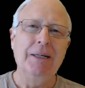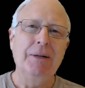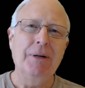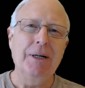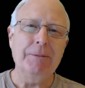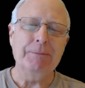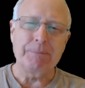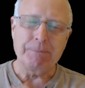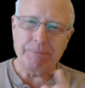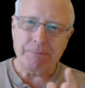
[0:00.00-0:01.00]
Well,
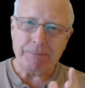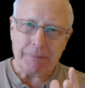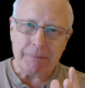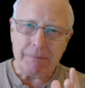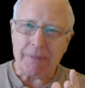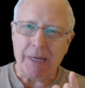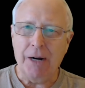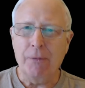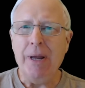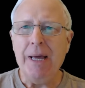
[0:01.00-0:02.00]
I
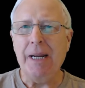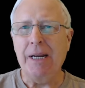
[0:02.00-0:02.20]
read a